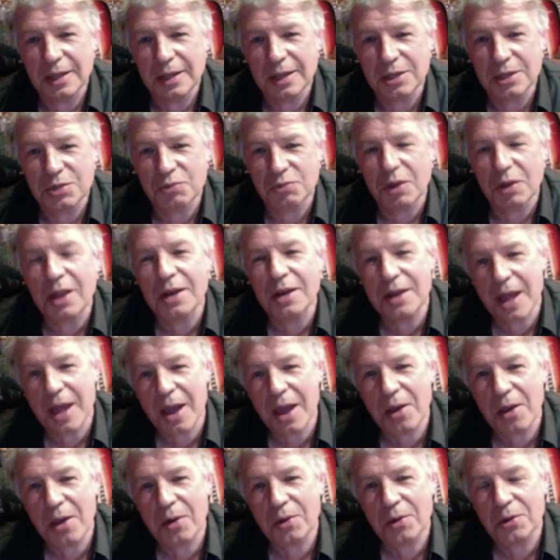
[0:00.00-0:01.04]
right
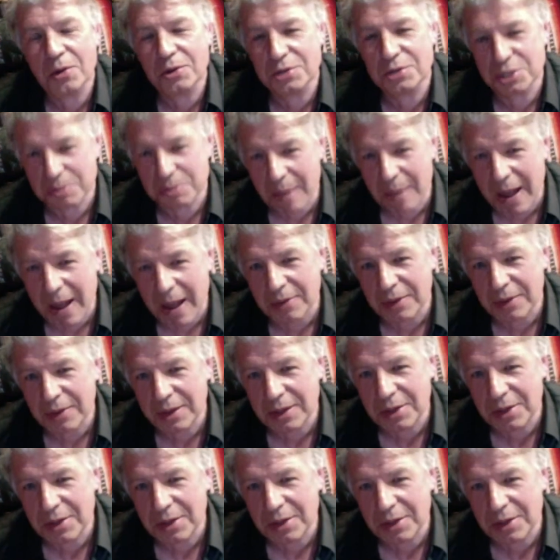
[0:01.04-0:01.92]
now you're smiling,